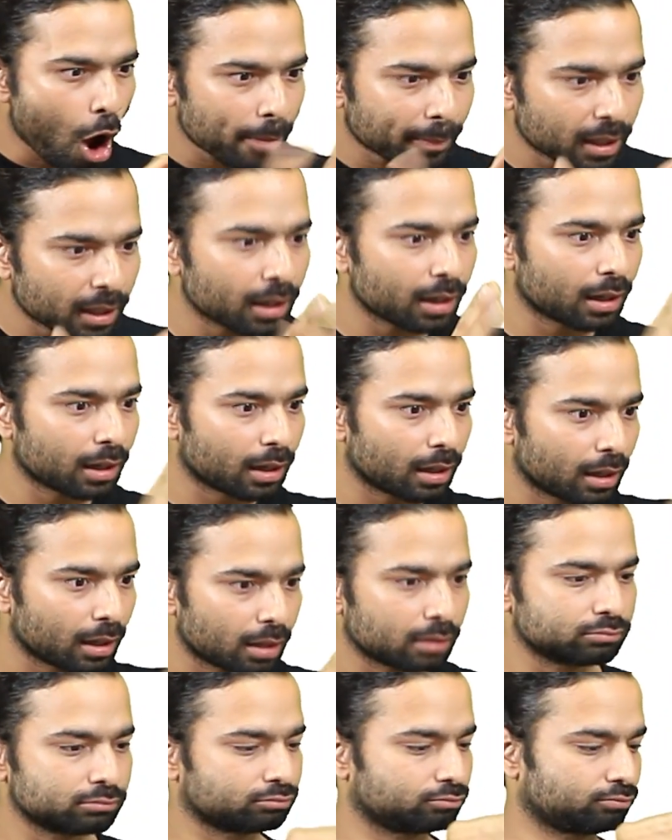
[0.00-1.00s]
A
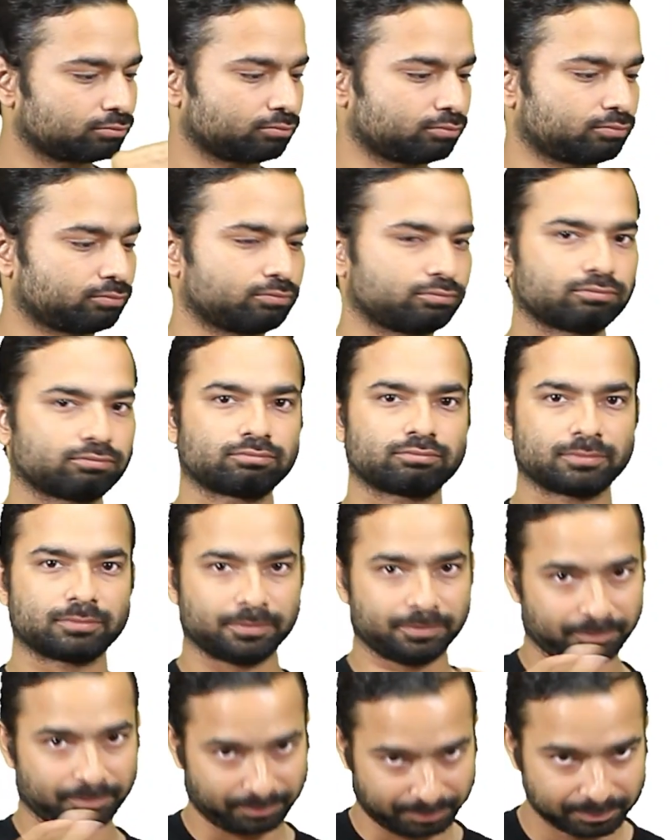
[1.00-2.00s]
plastic tray,
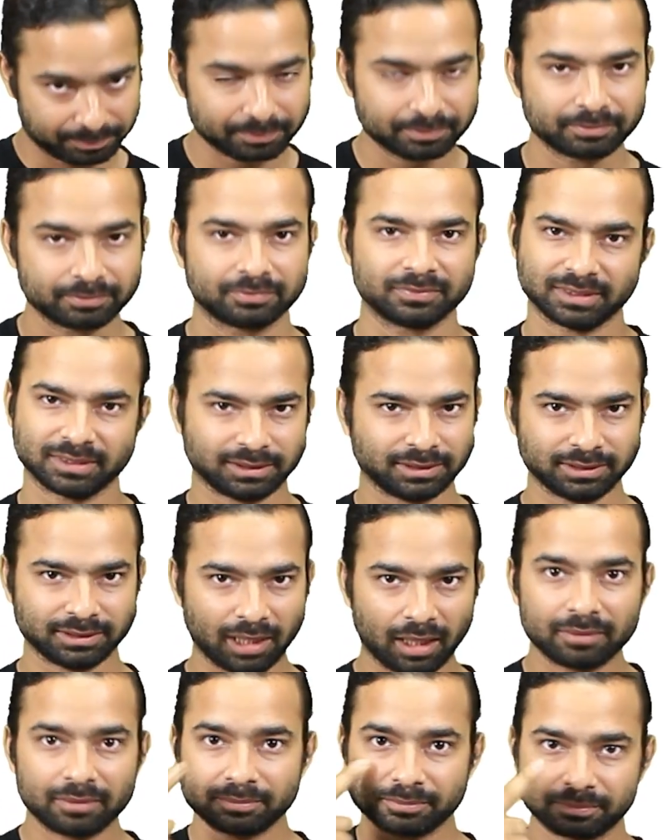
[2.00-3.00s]
a
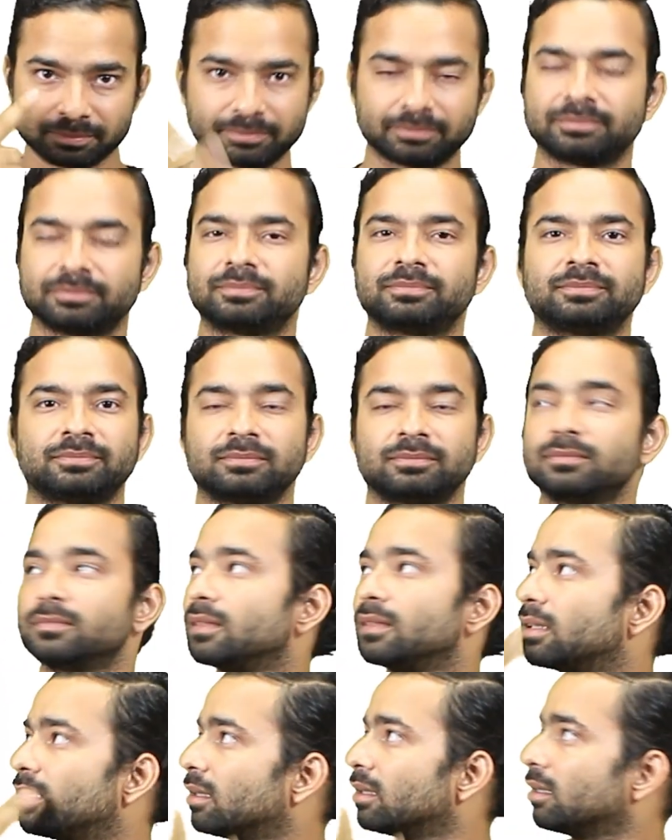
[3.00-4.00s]
storage box for the
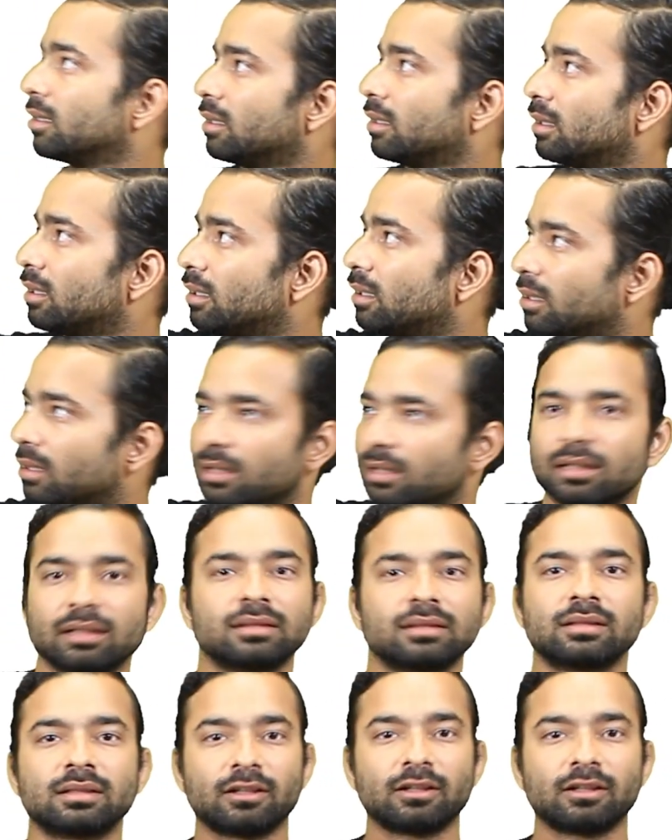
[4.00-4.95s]
samples to be rested on.